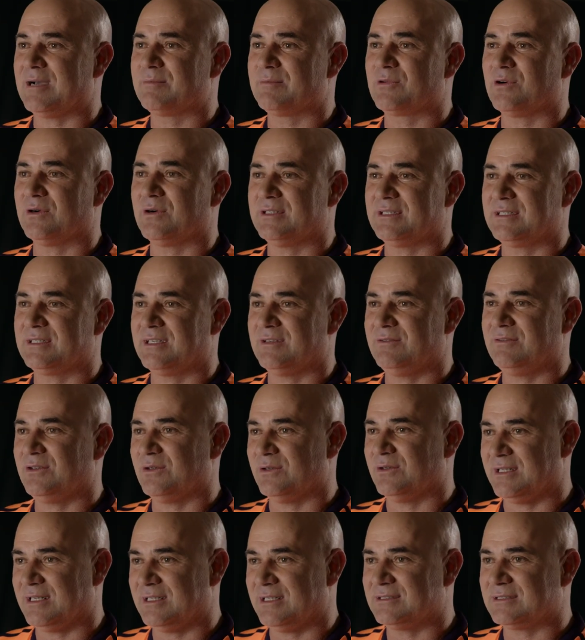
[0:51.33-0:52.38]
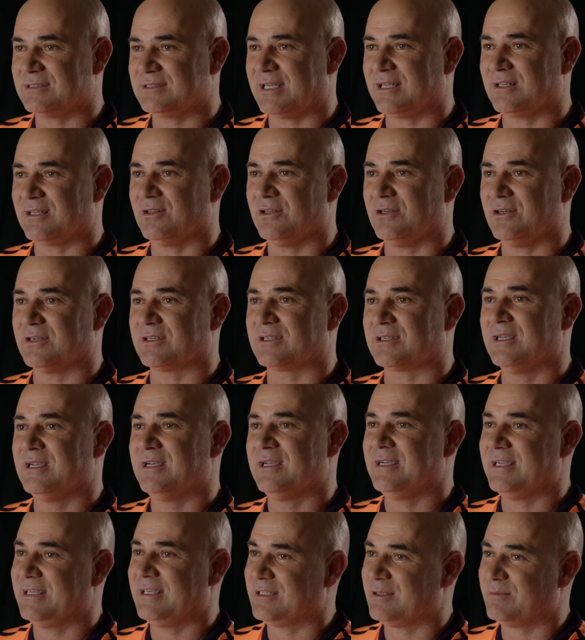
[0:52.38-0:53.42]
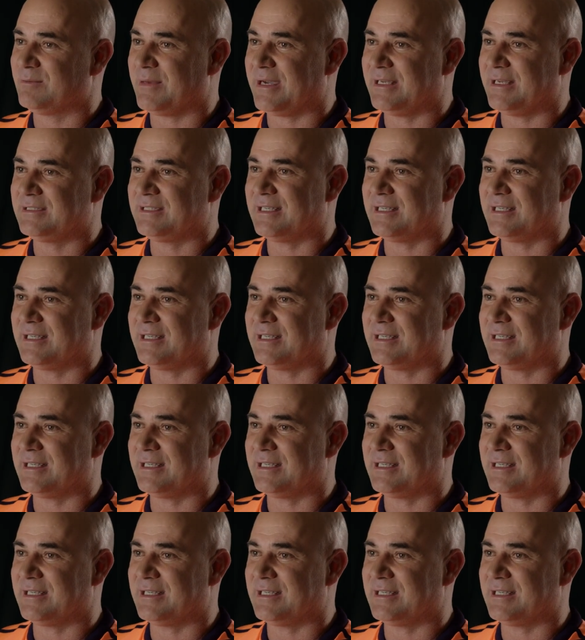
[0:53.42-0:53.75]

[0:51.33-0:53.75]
I'm going to give you an inside look into my